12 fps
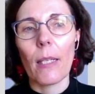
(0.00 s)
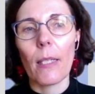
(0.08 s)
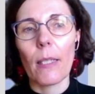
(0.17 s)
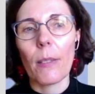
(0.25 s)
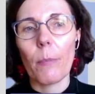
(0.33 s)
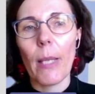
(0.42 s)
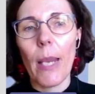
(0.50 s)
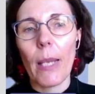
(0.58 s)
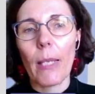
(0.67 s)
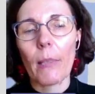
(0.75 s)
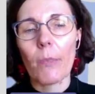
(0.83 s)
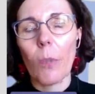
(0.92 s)
the
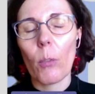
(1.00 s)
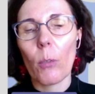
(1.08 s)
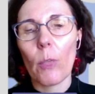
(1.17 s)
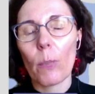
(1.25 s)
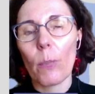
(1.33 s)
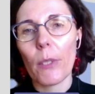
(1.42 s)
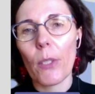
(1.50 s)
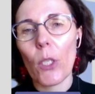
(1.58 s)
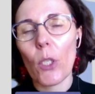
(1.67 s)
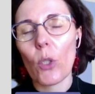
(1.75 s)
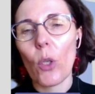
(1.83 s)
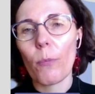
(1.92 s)
plan for
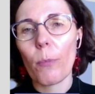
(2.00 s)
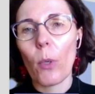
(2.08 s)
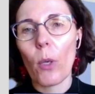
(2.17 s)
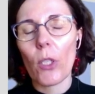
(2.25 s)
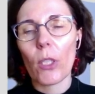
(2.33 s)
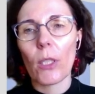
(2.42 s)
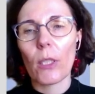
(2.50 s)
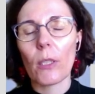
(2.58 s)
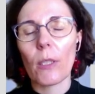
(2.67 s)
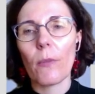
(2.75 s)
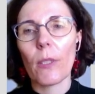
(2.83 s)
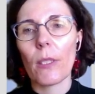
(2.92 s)
implementation of project
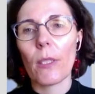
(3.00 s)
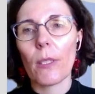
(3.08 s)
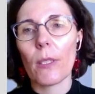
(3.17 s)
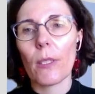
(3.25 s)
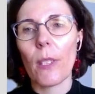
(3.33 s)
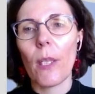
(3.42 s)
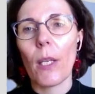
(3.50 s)
activities